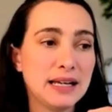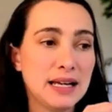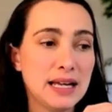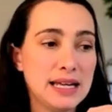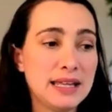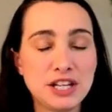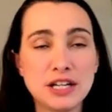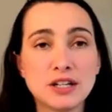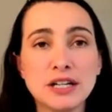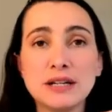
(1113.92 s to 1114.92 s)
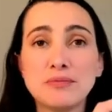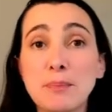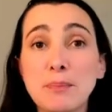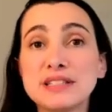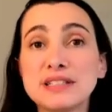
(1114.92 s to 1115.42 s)
in theory
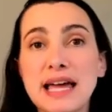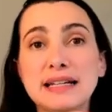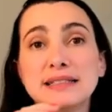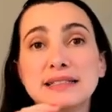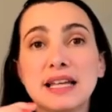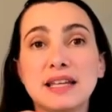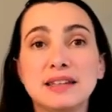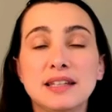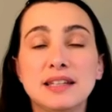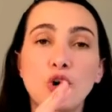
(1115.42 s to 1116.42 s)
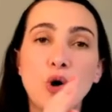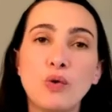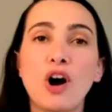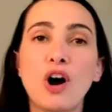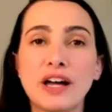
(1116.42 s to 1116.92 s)
represents the
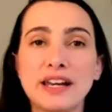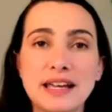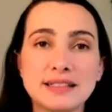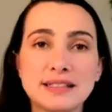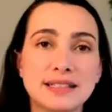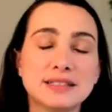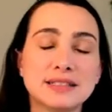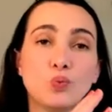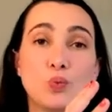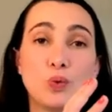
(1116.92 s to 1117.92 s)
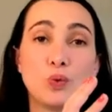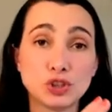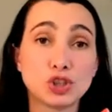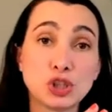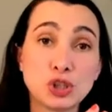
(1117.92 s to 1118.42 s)
cold audience's
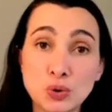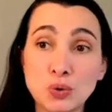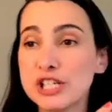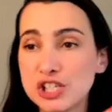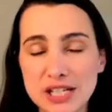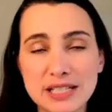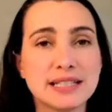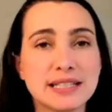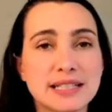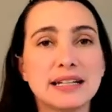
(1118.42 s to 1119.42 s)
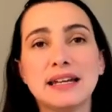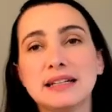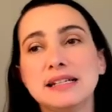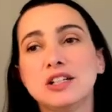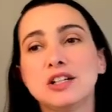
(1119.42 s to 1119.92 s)
true wishes and
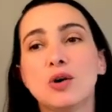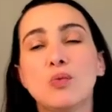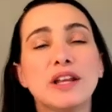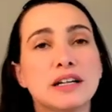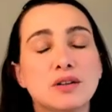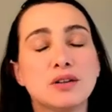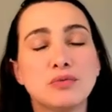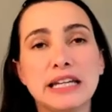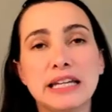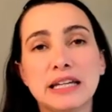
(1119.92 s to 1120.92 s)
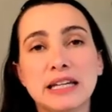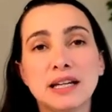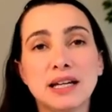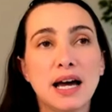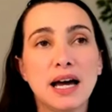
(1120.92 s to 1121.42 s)
and you know what they're really
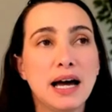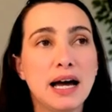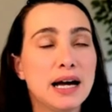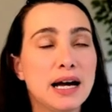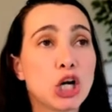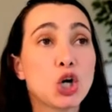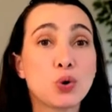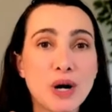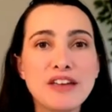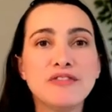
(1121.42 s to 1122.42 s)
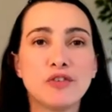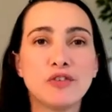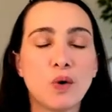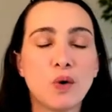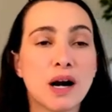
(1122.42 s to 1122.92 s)
uh, craving
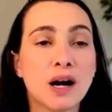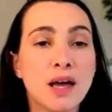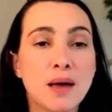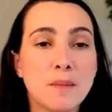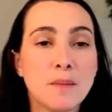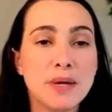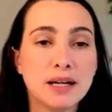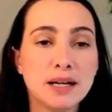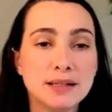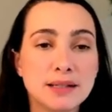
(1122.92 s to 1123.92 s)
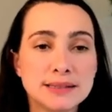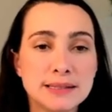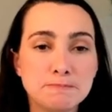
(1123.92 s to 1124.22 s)
for because